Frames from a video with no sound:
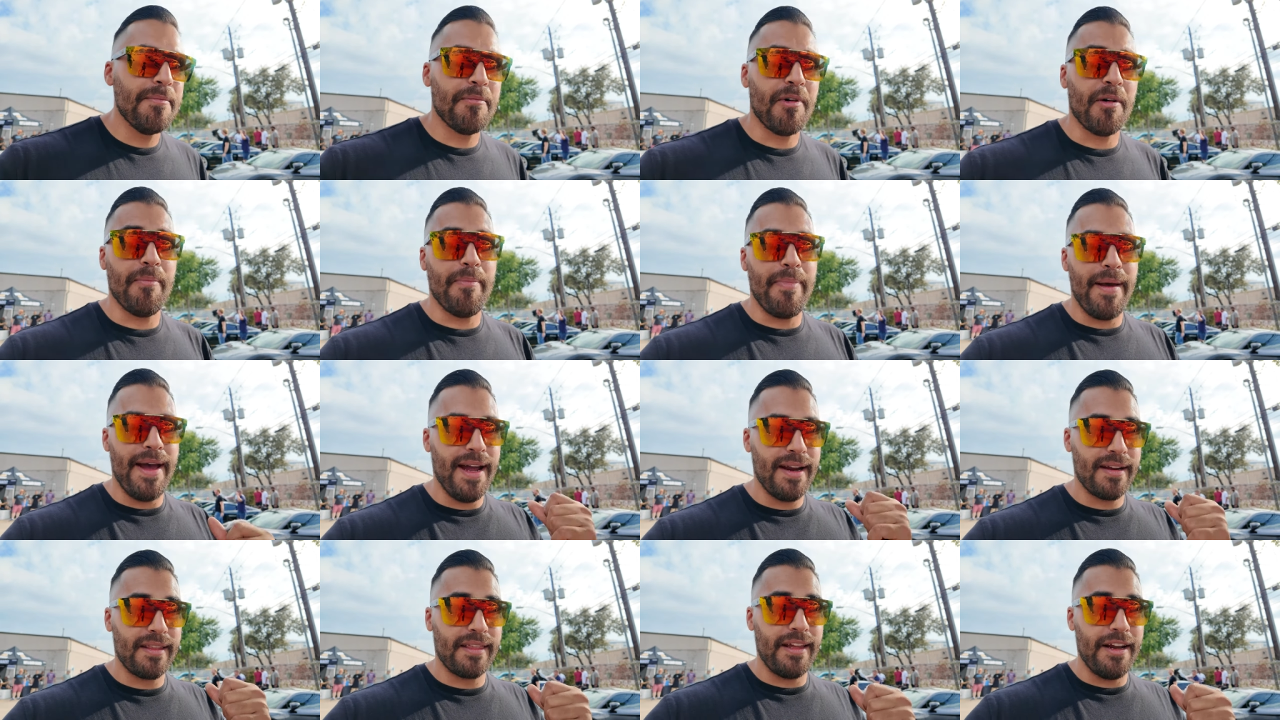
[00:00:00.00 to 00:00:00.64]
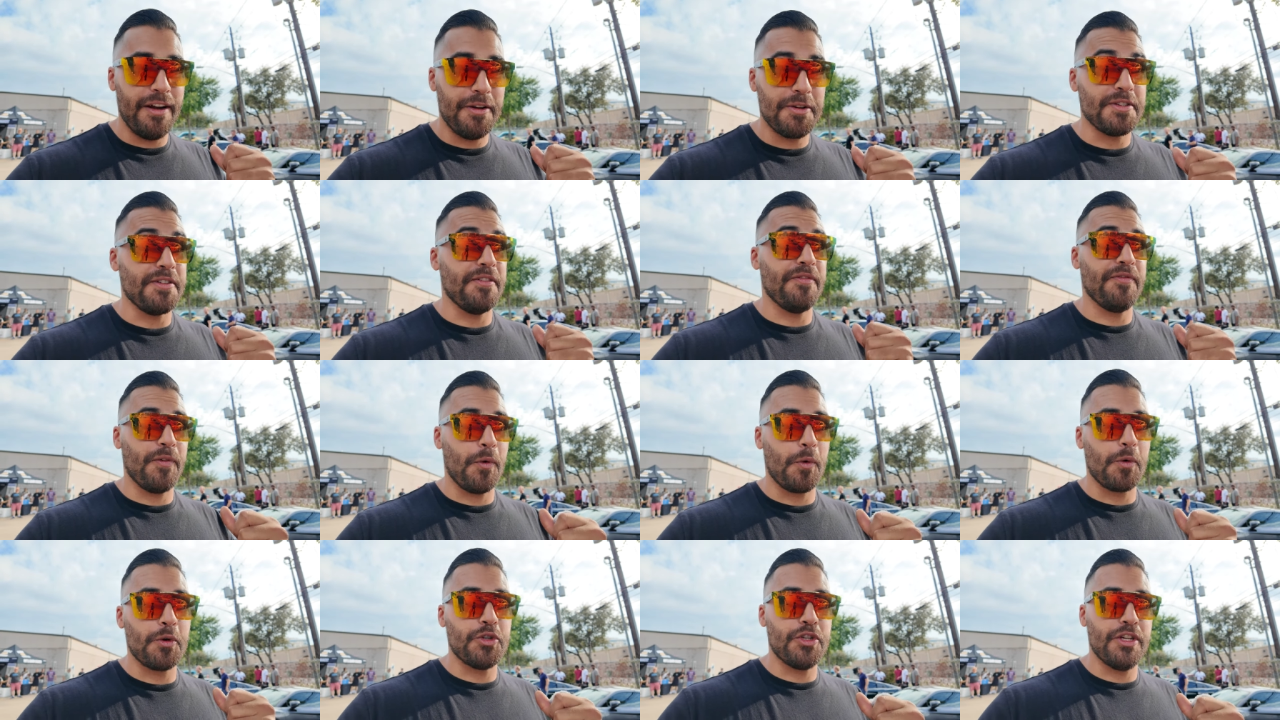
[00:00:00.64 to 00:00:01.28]
but back there is a
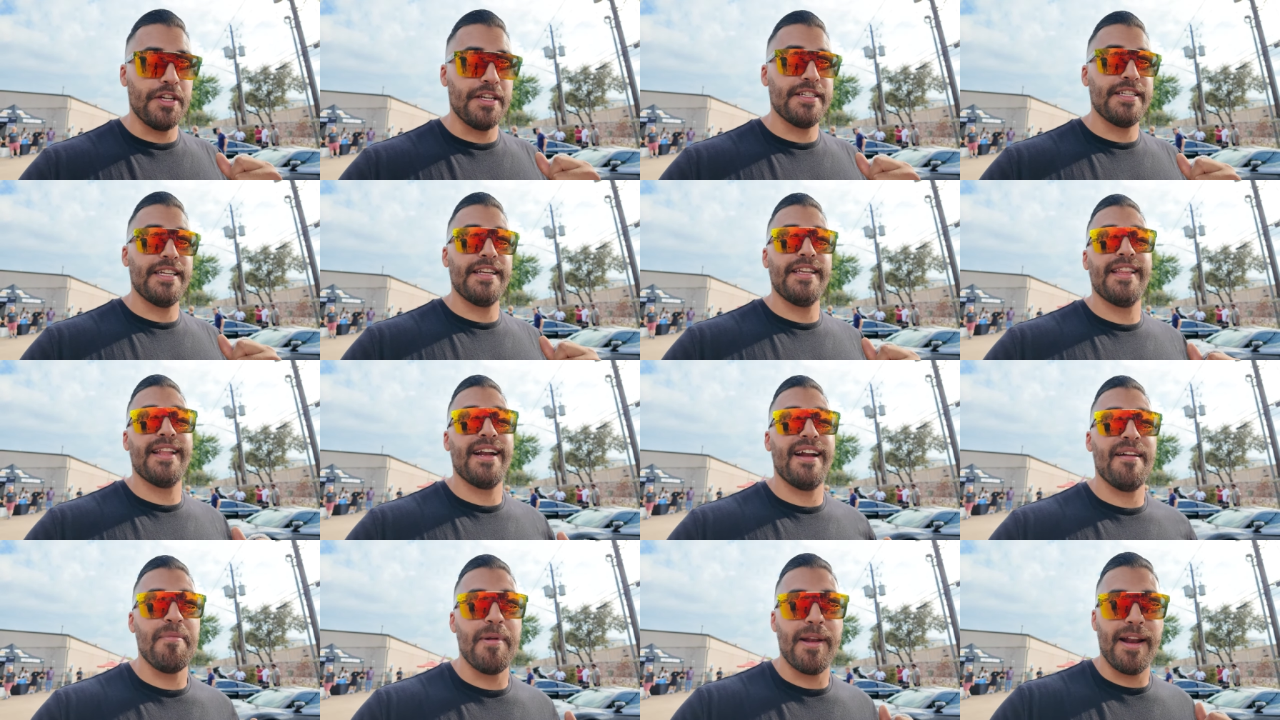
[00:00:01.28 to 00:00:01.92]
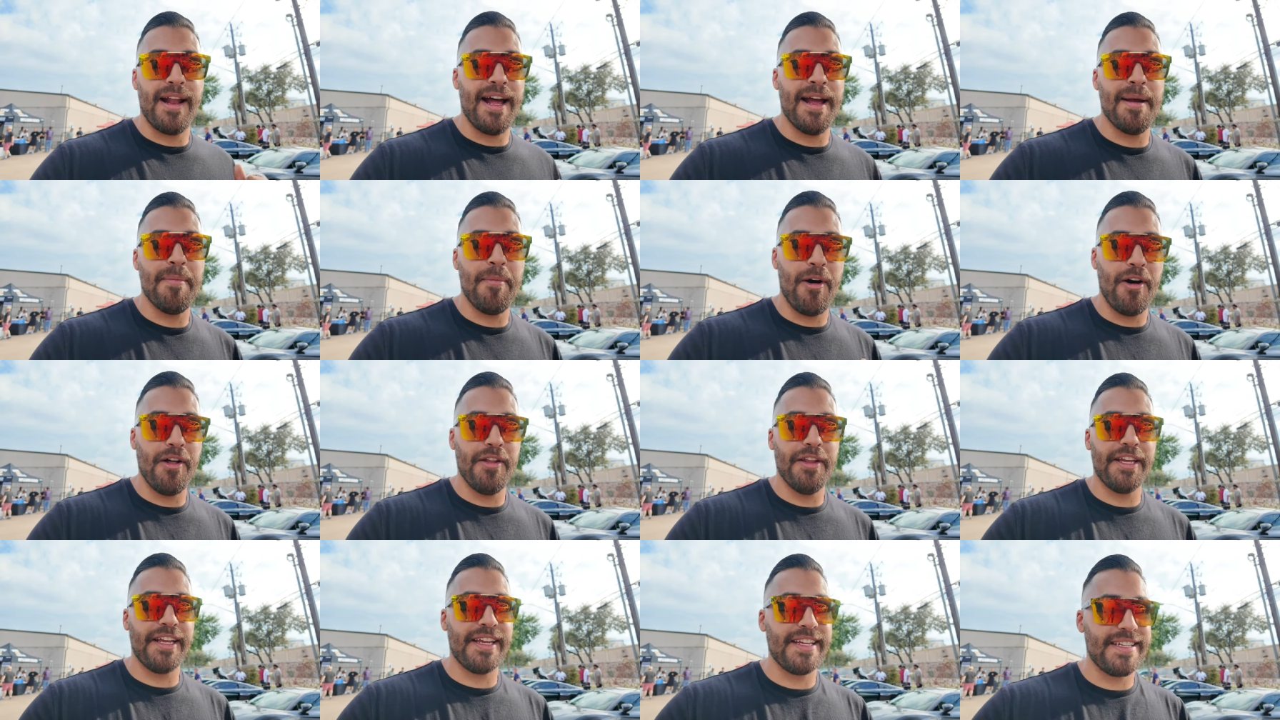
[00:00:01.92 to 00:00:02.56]
Ford GT that I've been
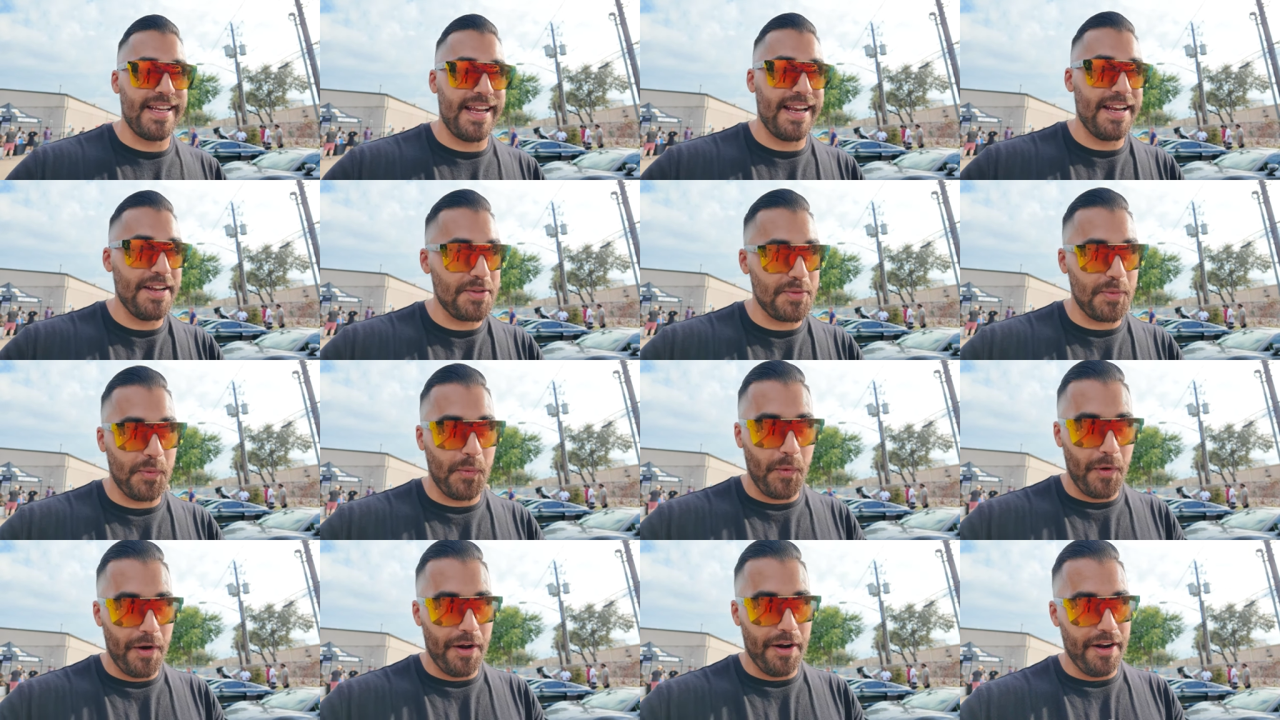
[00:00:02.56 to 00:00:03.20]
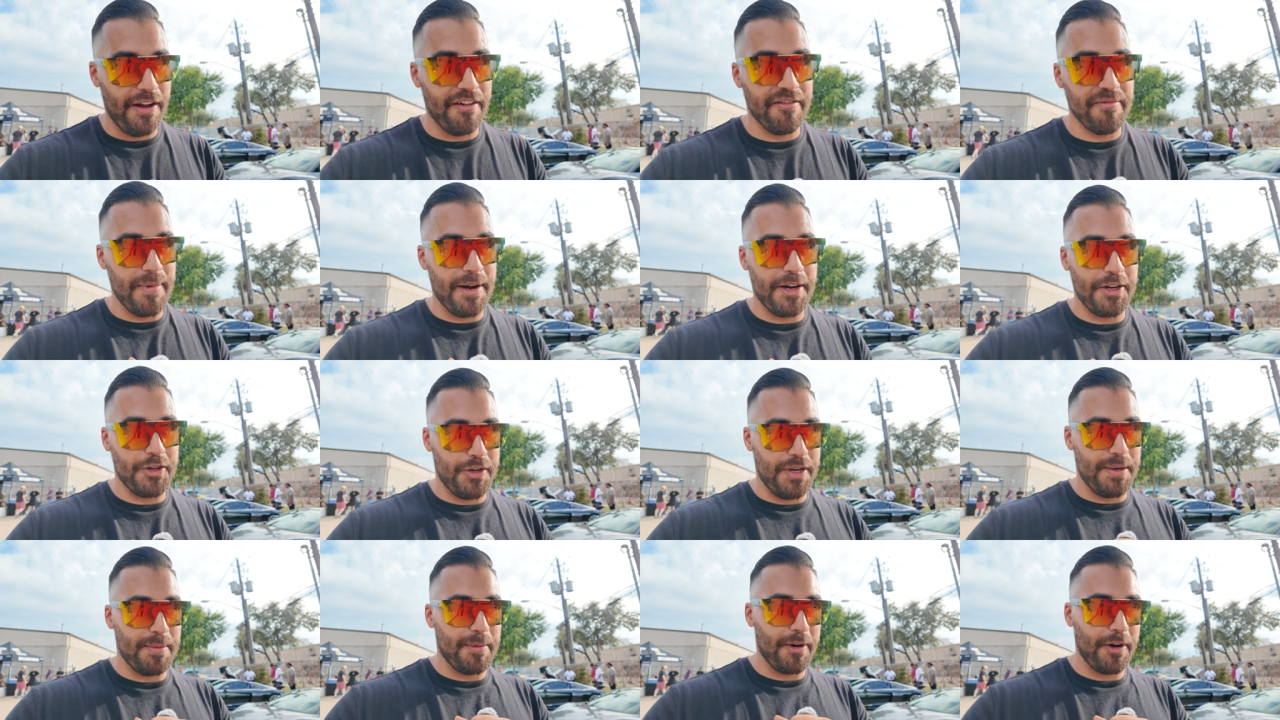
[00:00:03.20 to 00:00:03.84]
eyeballing because that is one of my
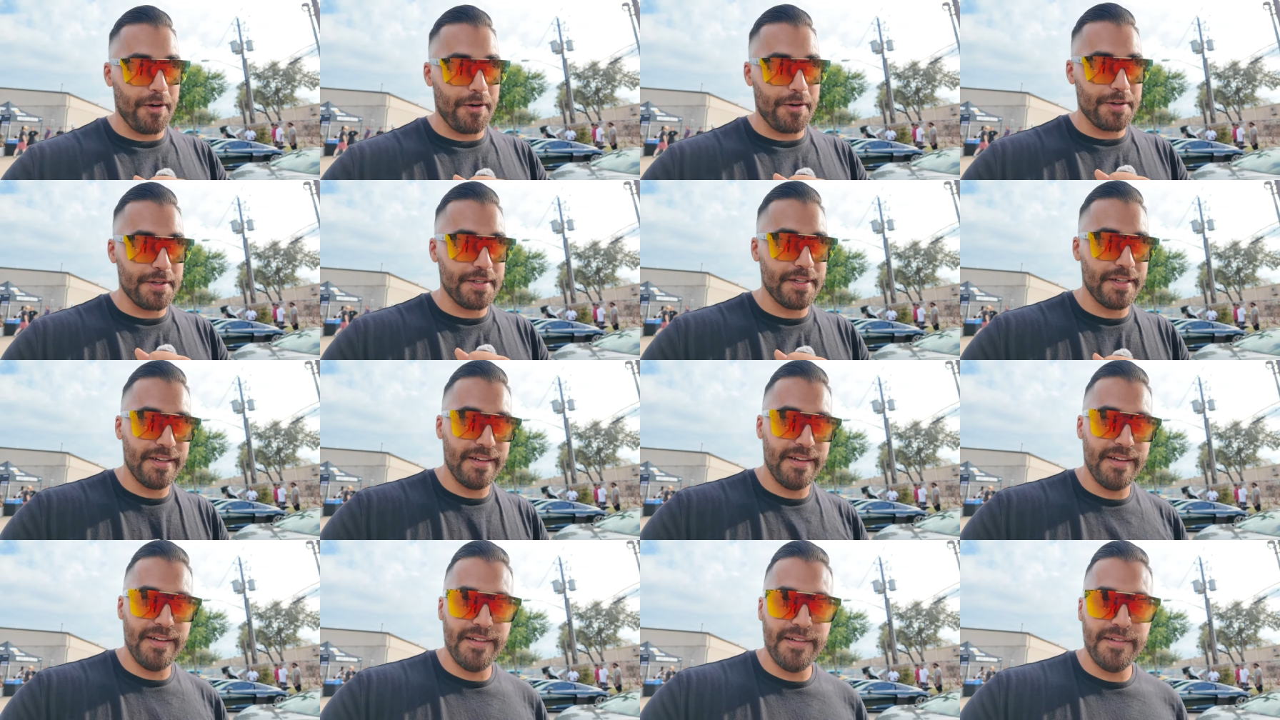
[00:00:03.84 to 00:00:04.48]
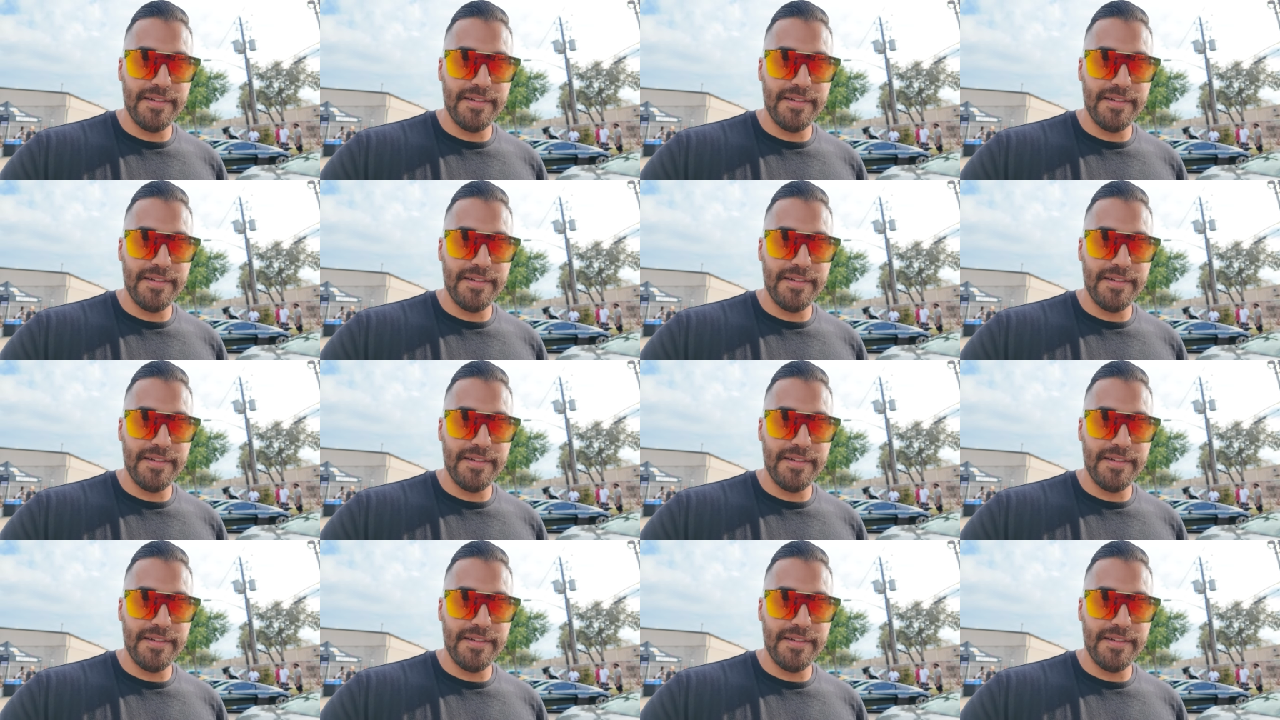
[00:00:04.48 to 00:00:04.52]
dream cars.